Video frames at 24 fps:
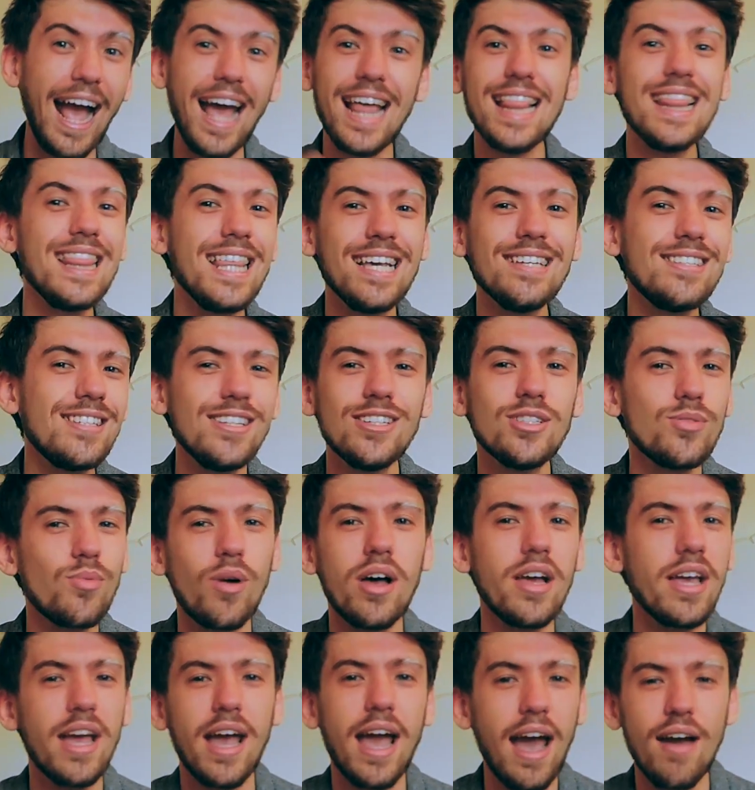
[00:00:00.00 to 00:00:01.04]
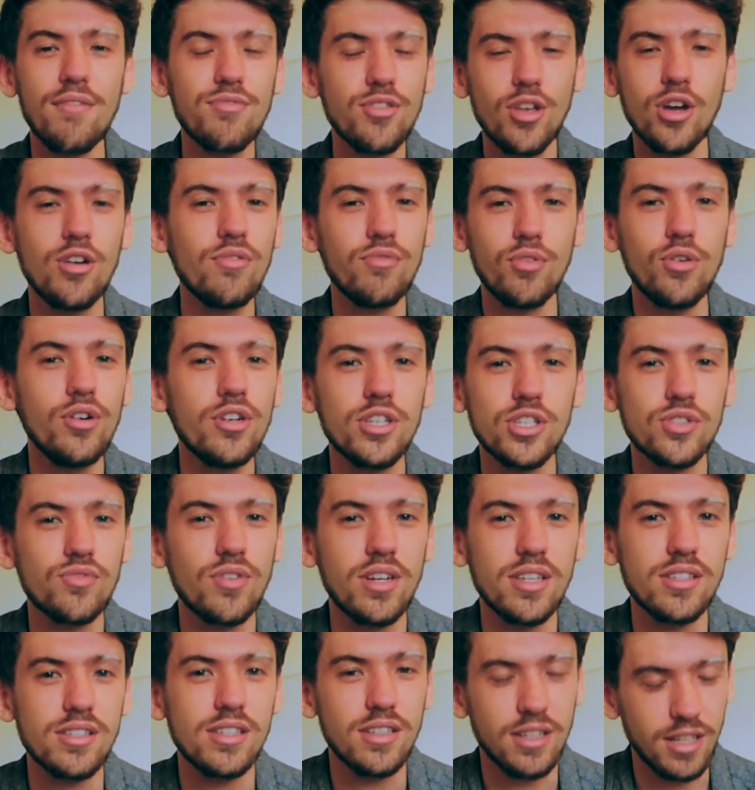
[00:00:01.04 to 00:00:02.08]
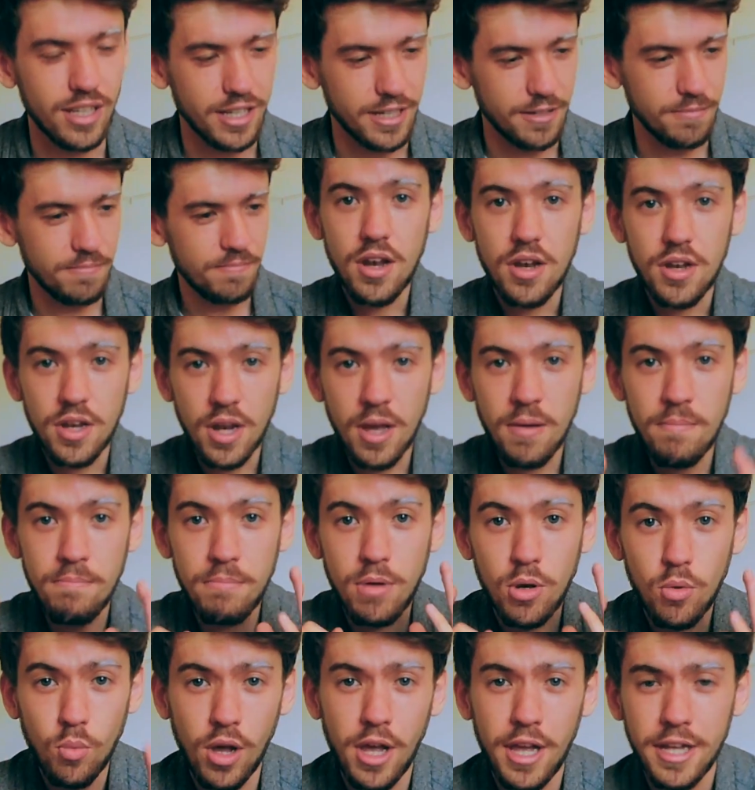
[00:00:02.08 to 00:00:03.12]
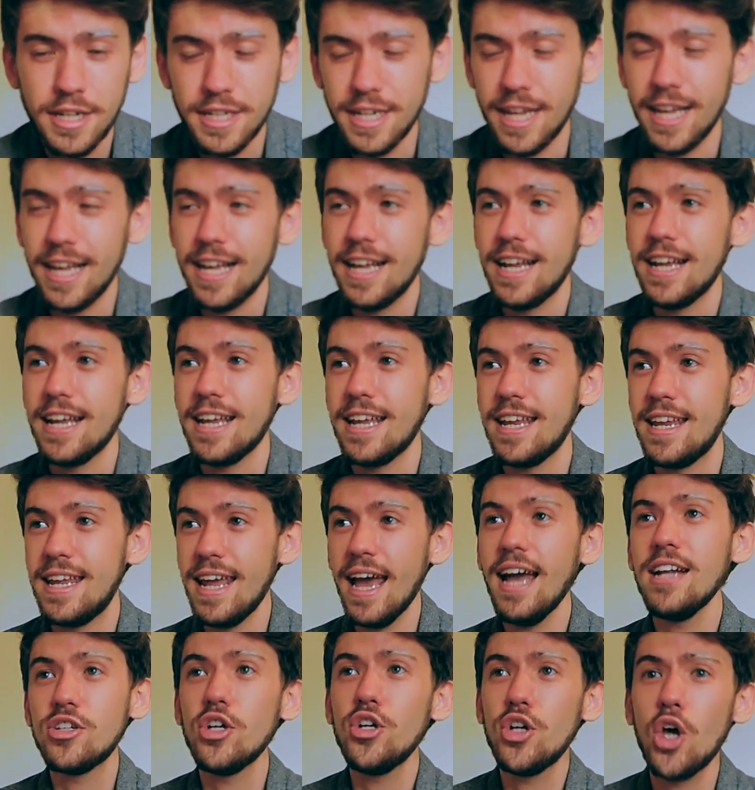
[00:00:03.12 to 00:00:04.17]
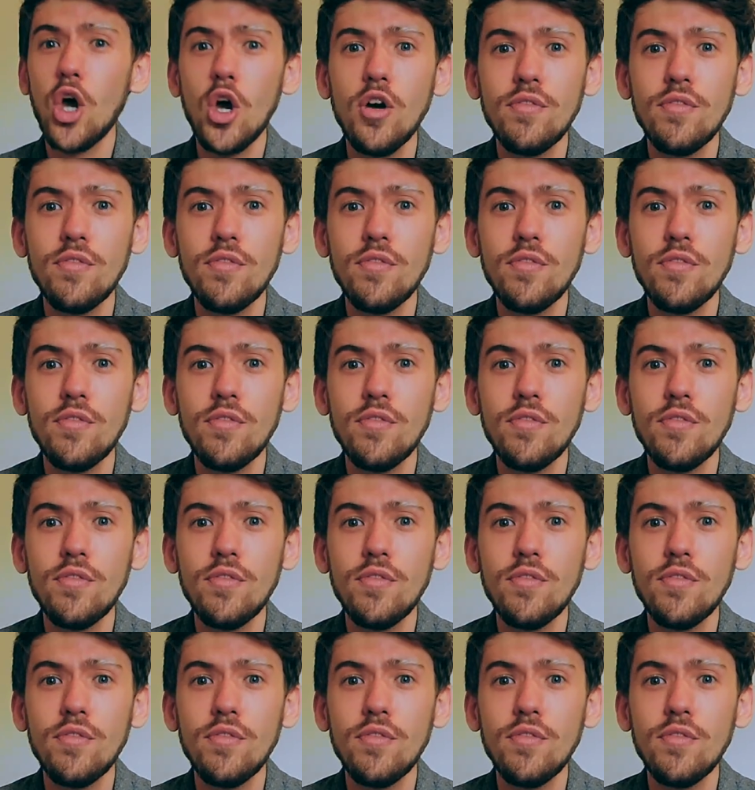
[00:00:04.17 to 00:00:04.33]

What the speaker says: And this is why I have no voice recently. Number 1, get an